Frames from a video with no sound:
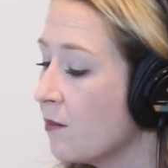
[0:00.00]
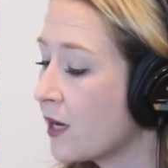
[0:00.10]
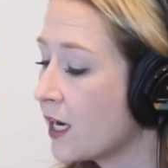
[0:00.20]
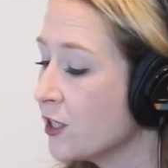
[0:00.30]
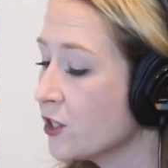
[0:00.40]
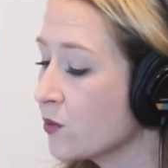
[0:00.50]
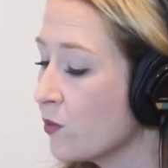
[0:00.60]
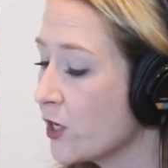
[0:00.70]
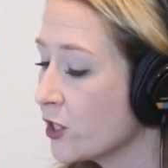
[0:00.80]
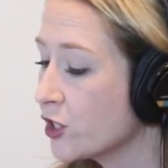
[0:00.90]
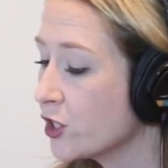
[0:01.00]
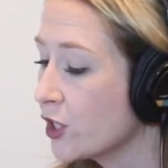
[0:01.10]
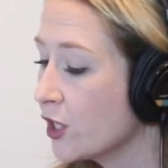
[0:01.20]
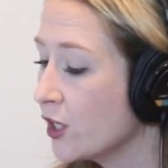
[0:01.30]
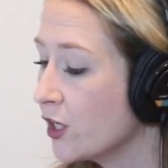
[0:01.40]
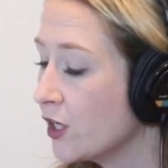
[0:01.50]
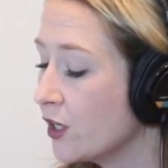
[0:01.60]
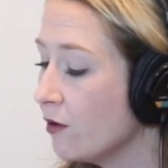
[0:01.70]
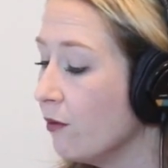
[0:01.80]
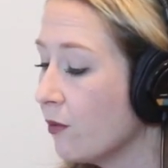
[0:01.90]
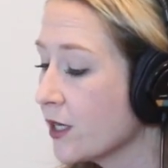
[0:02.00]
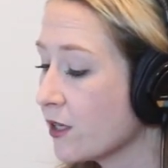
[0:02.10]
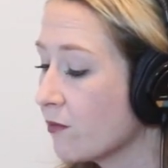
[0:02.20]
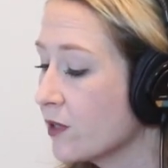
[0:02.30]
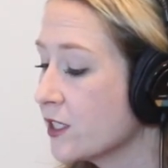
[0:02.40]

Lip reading: but I just wish it wasn't